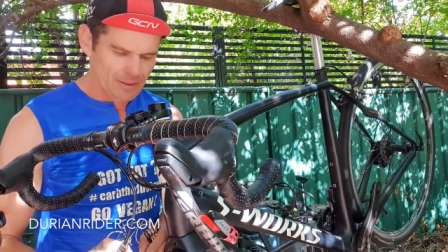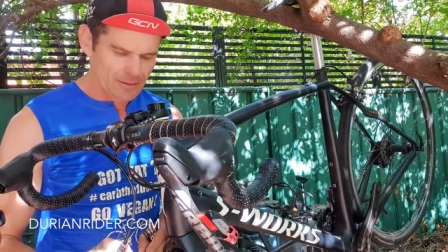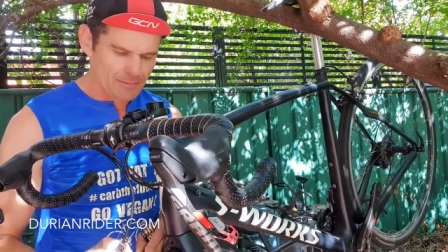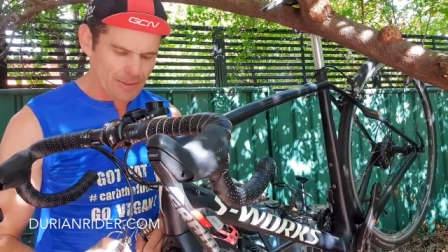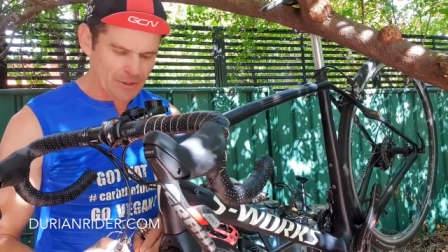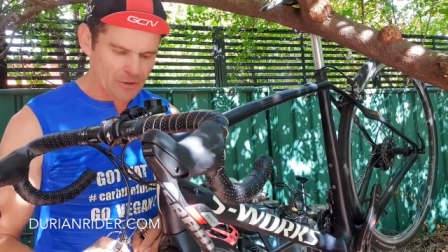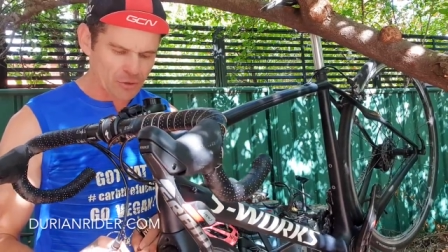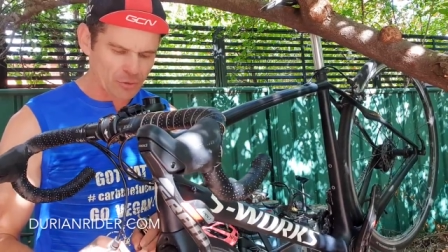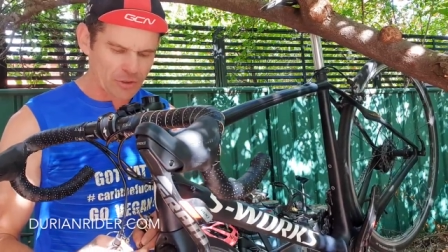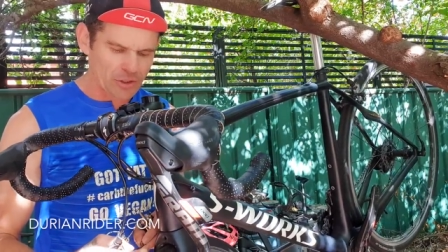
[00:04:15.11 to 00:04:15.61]

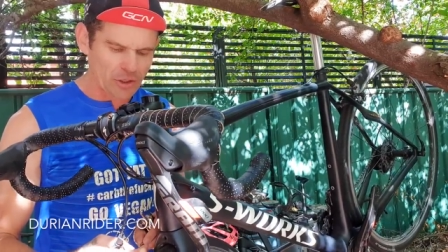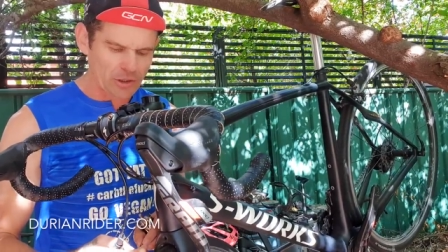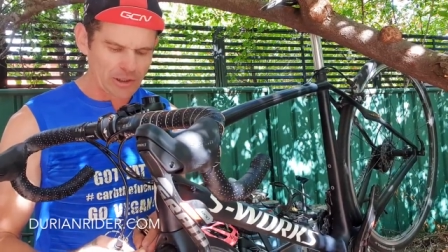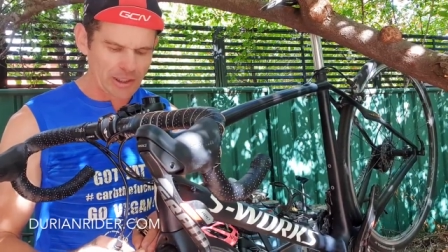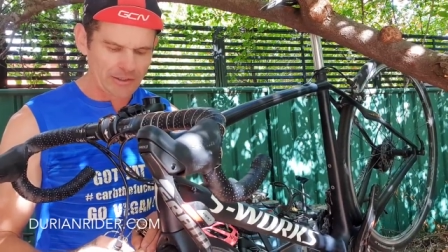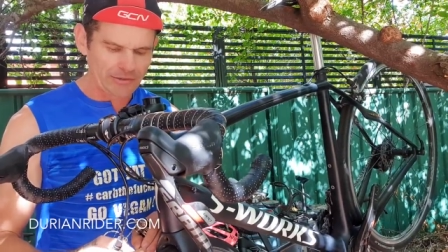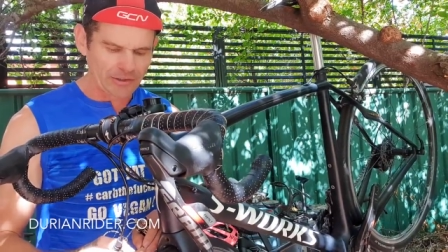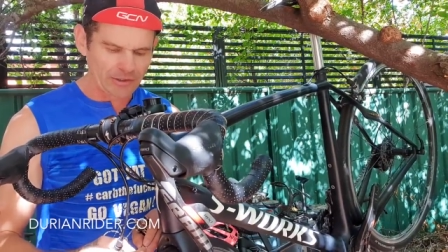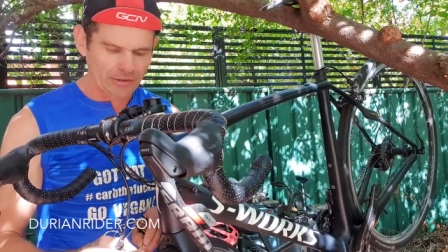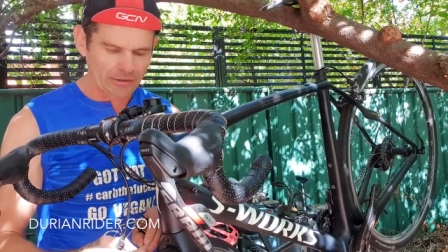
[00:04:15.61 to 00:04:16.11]
Make sure you don't
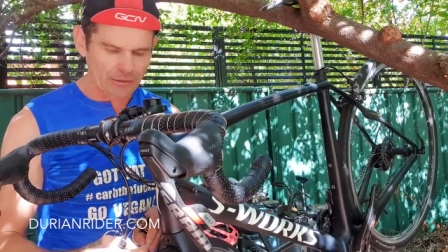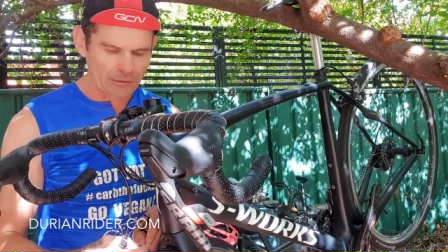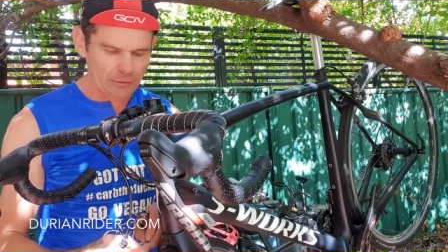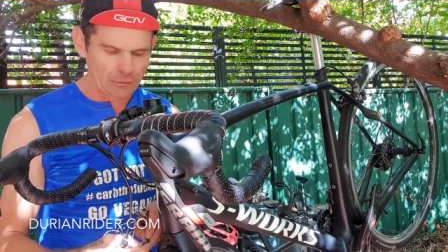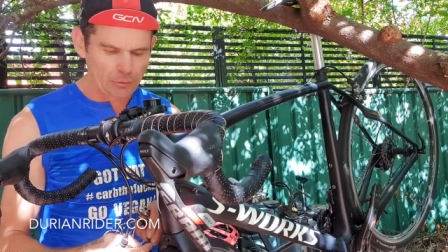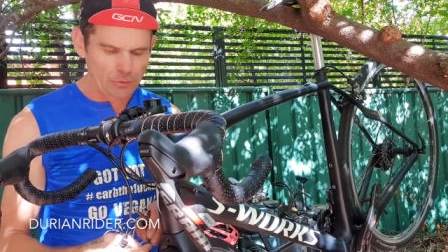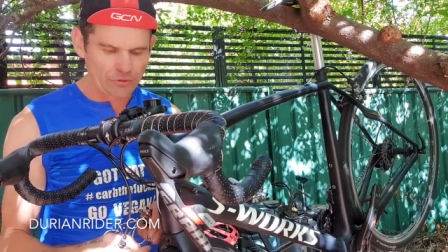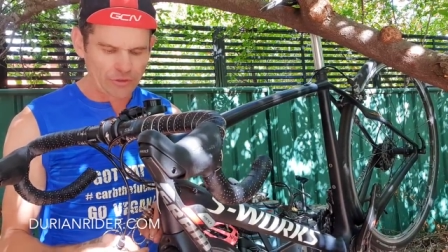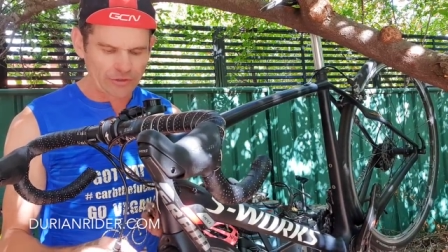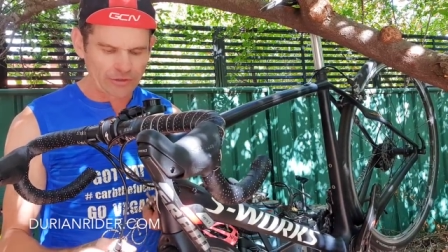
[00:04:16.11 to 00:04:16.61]
lose this,
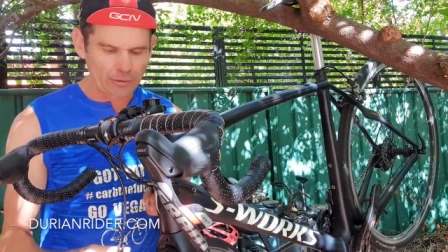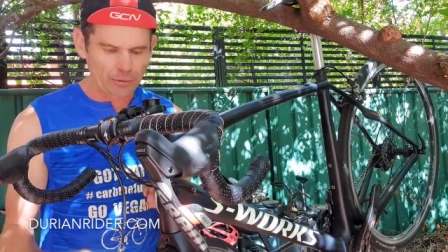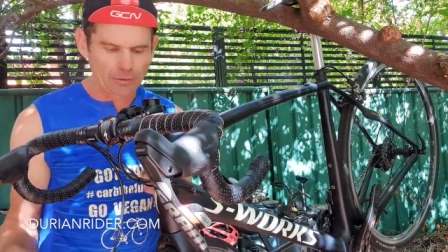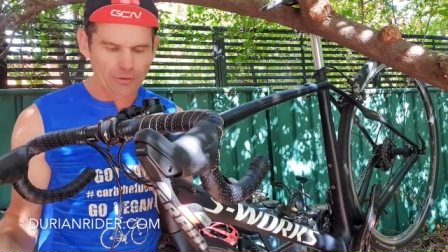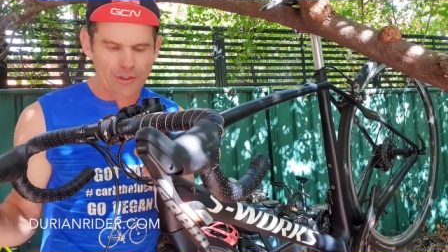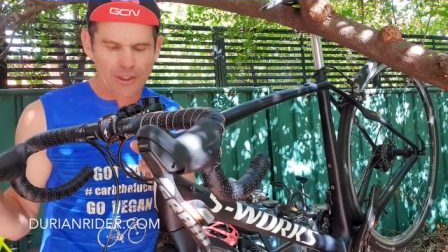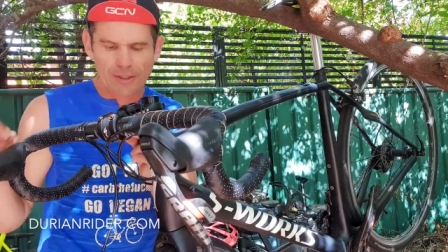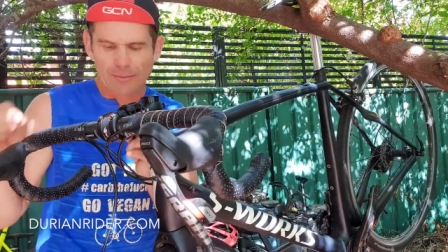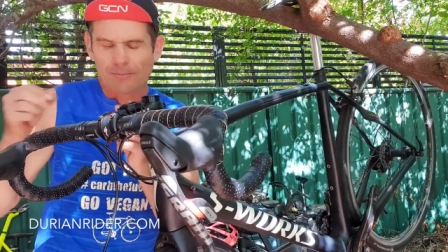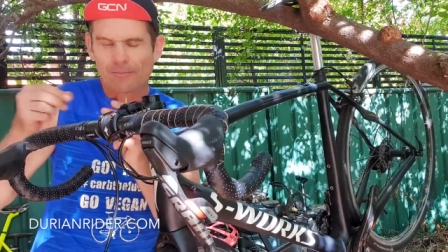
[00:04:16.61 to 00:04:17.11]
lose this little
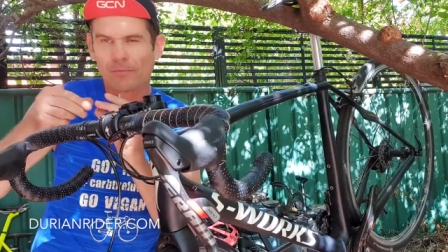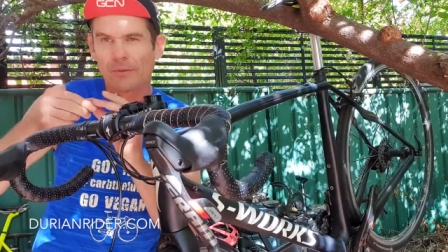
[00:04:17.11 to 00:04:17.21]
thing.